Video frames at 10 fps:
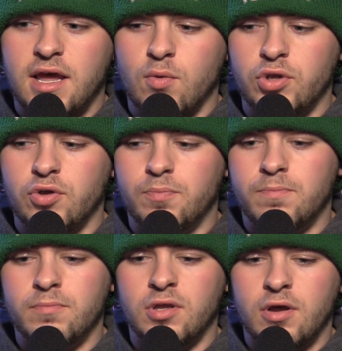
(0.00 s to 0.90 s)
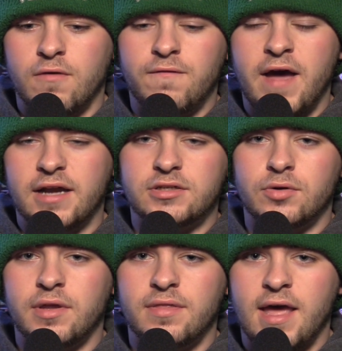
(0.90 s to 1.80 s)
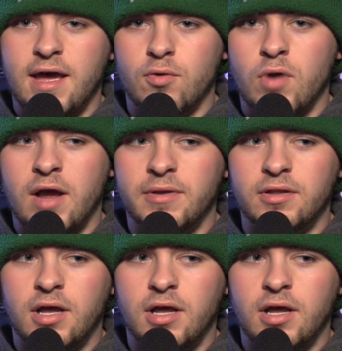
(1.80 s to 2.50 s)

And when you factor in that Robbie